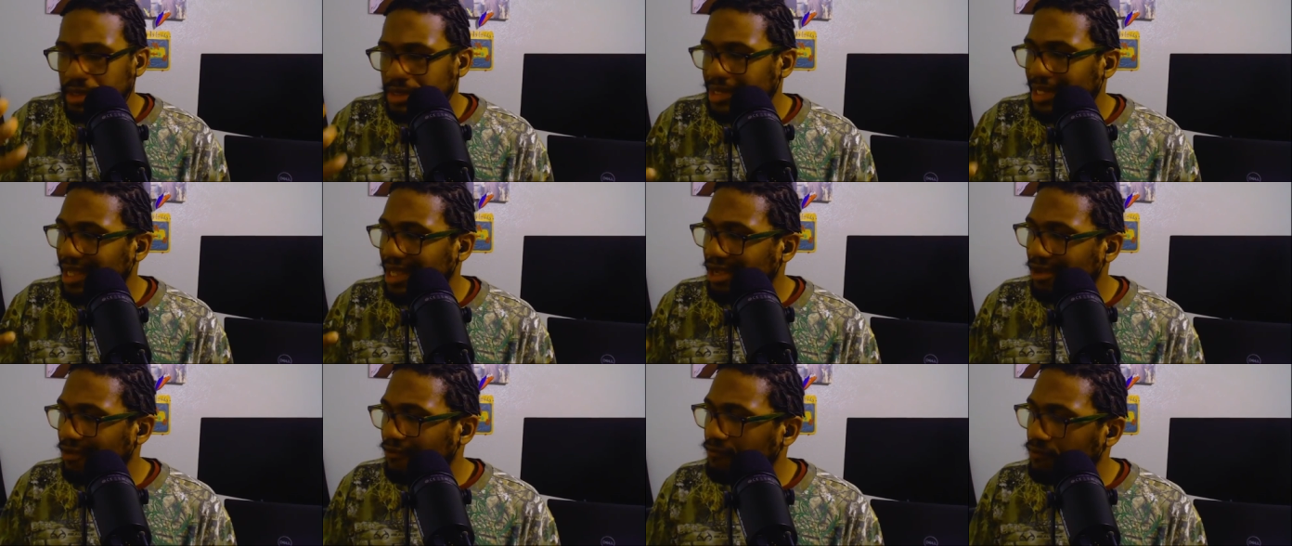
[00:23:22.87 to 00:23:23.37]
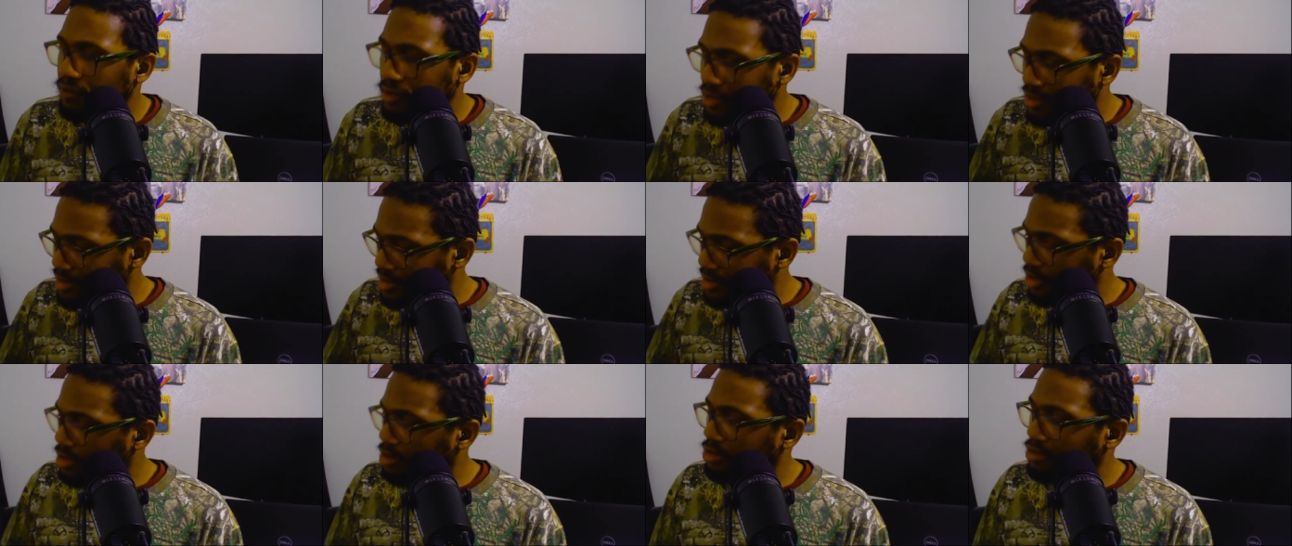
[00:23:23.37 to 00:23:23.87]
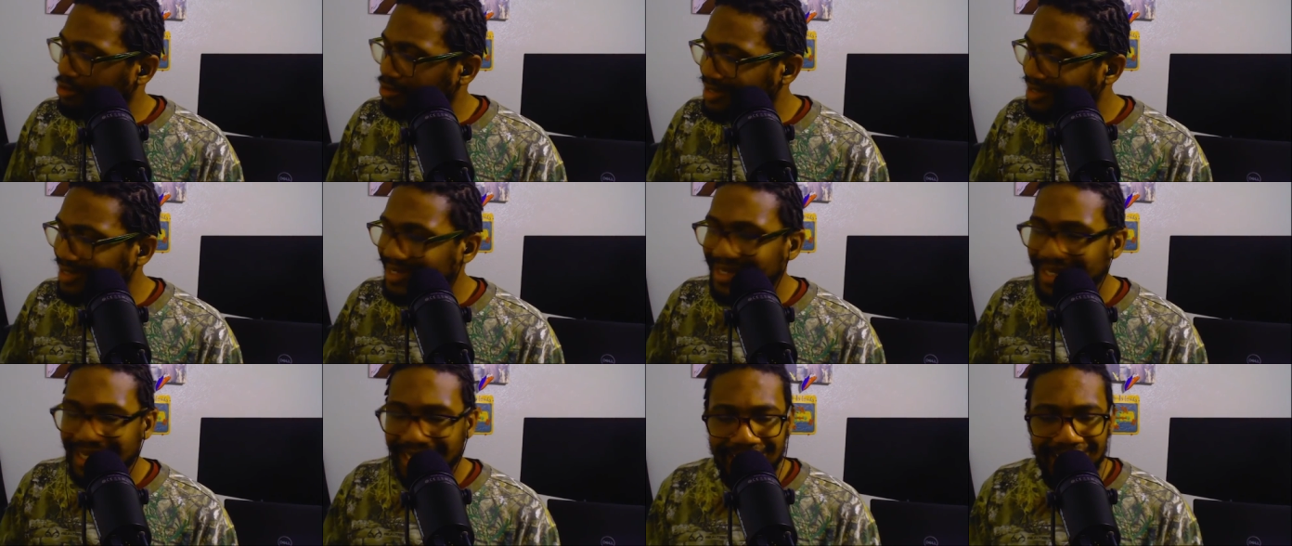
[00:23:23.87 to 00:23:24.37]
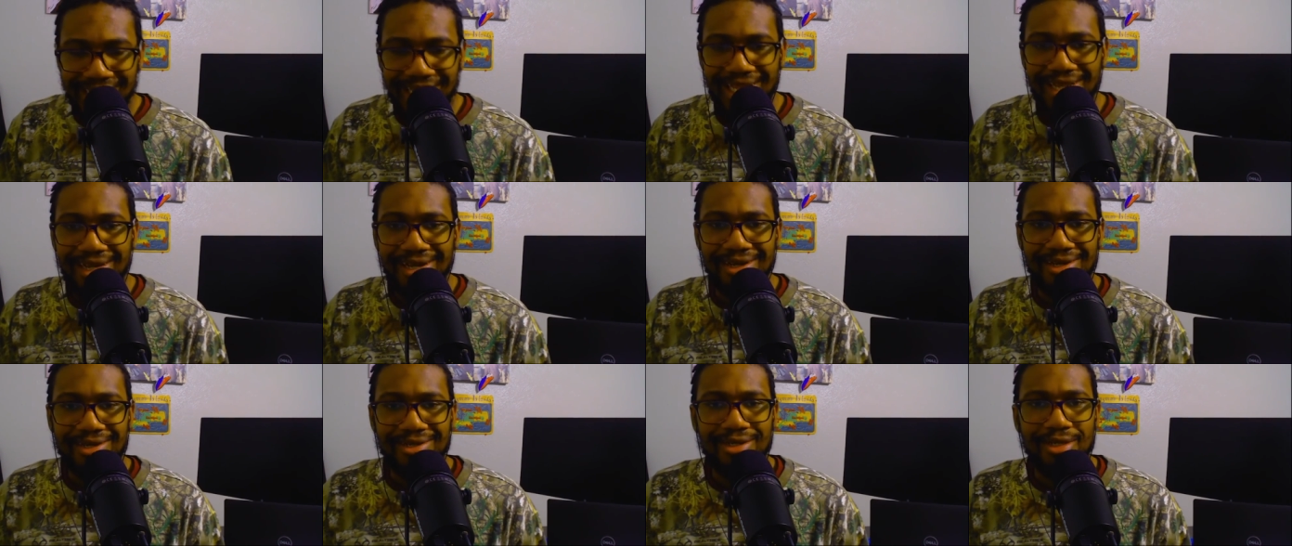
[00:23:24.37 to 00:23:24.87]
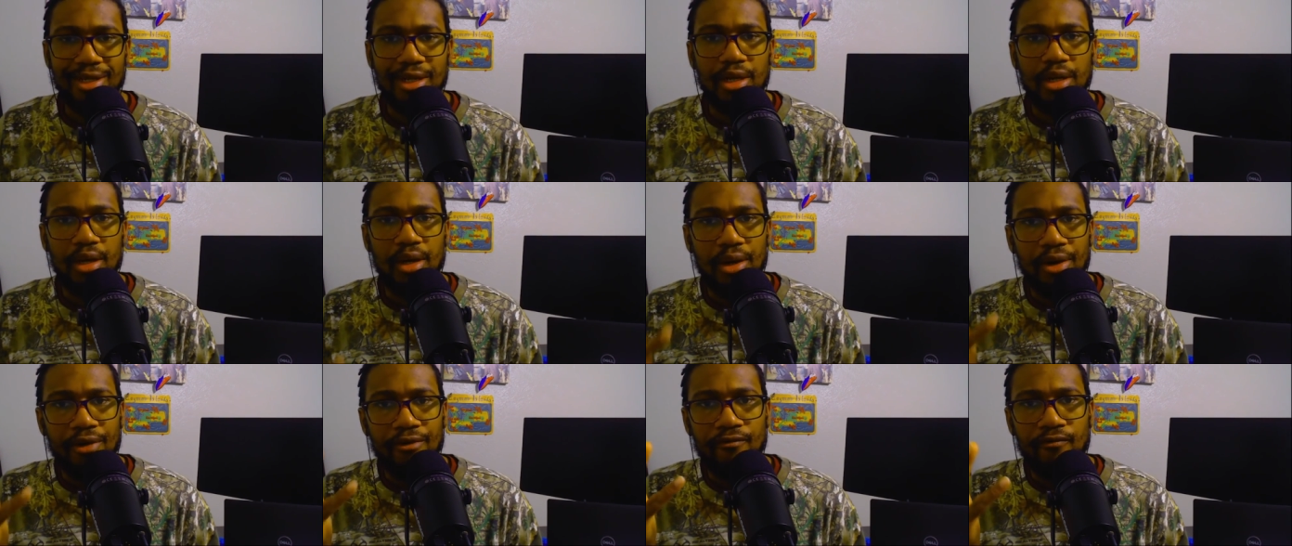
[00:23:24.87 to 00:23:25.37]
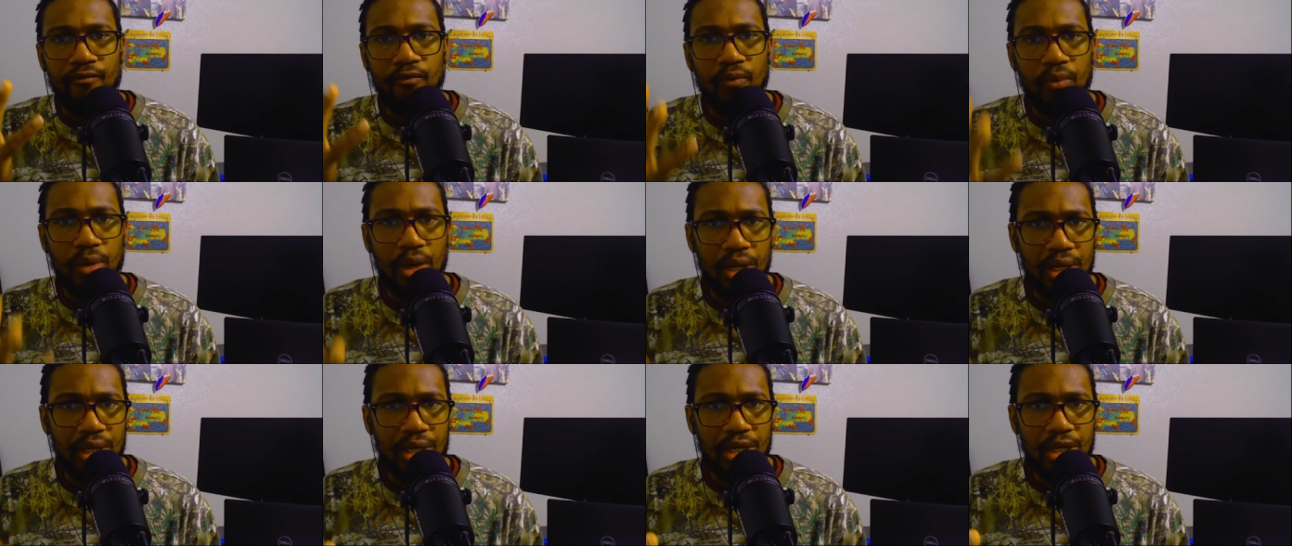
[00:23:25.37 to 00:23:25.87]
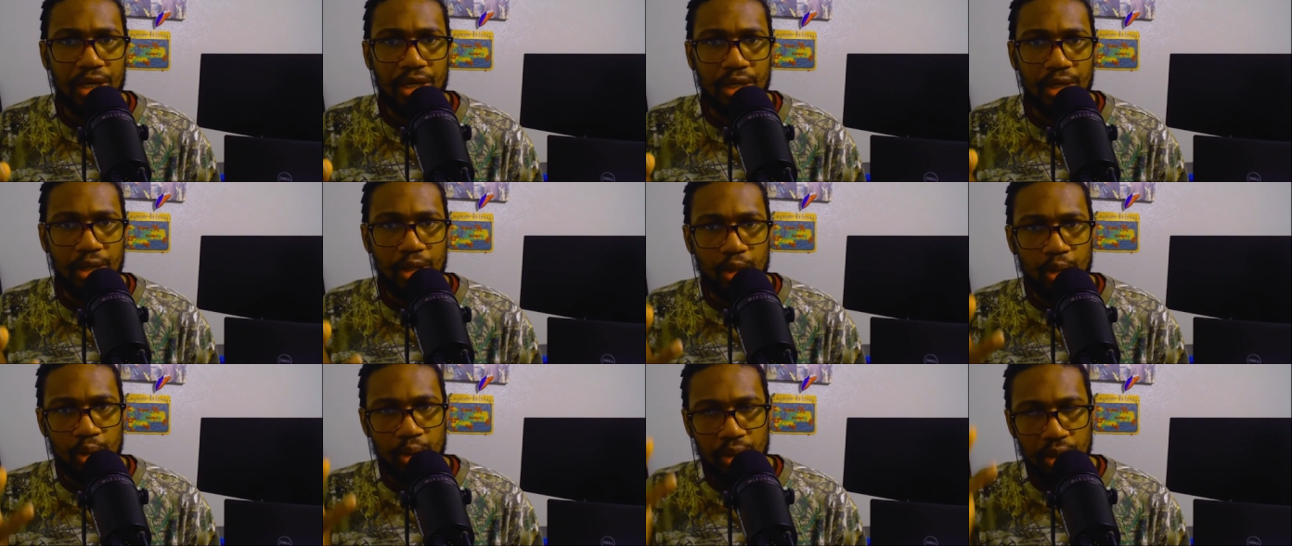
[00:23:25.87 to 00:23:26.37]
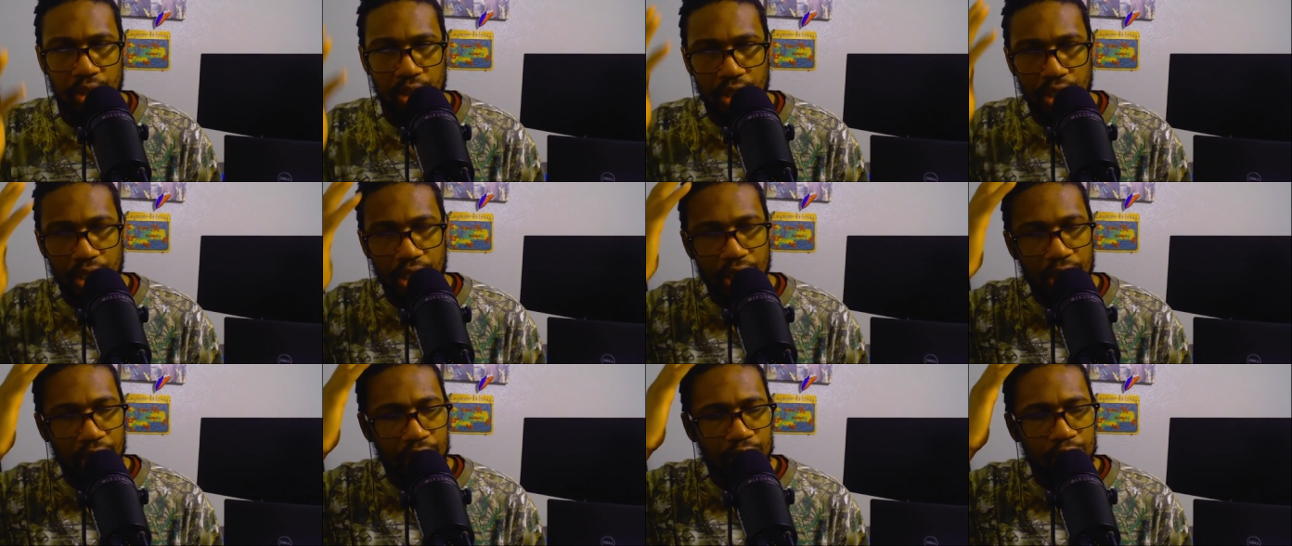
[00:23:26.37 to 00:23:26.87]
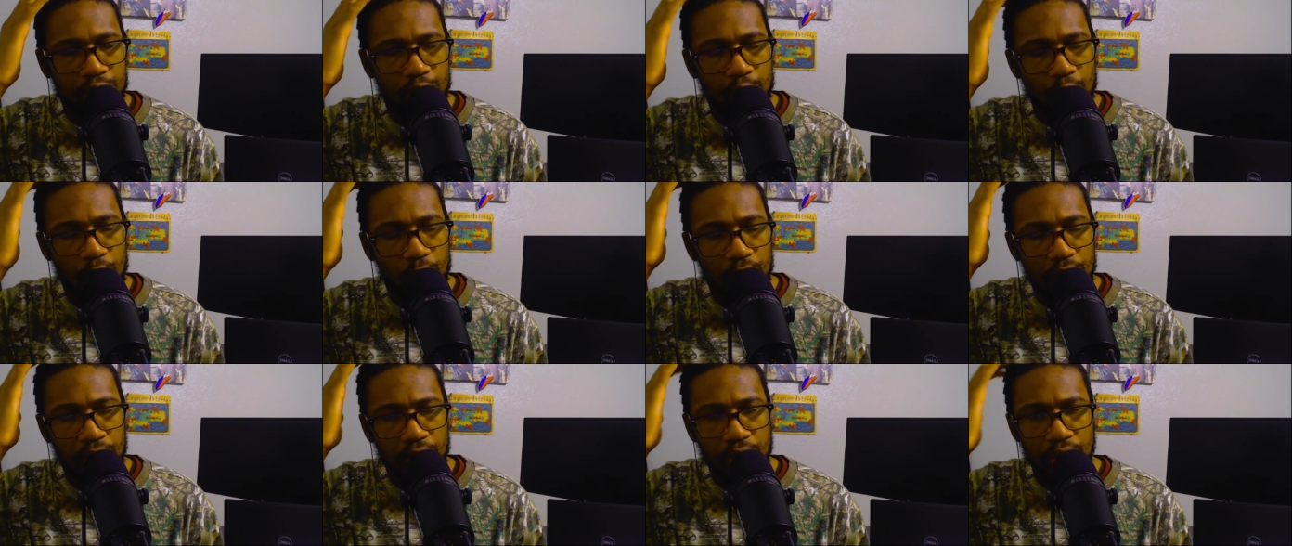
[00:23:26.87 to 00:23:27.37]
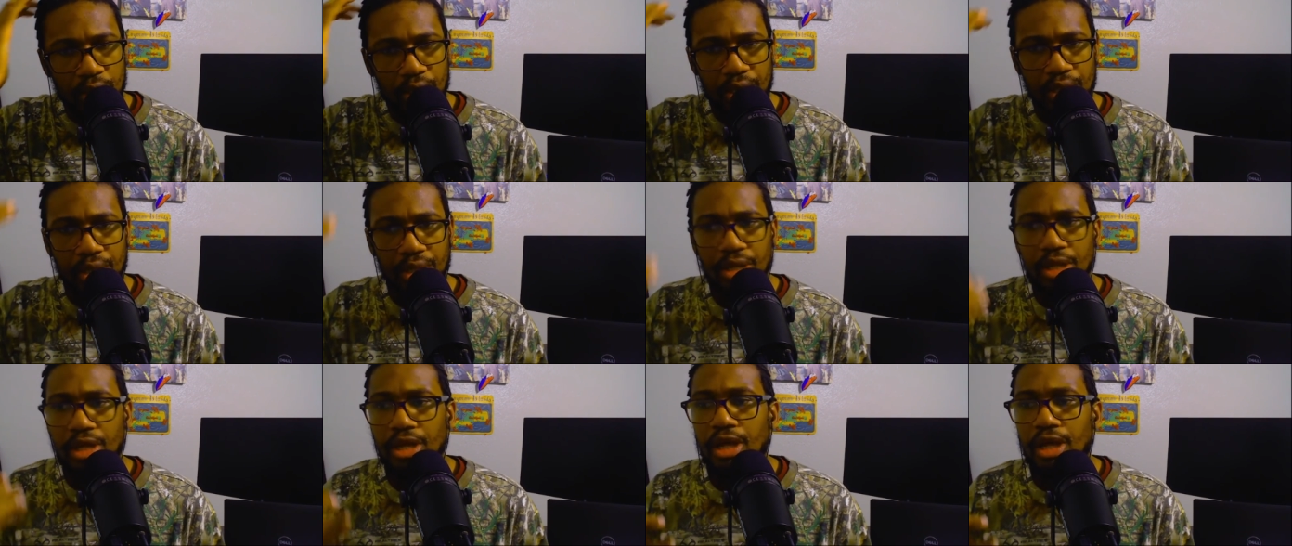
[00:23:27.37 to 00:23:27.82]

every single details of what is going on,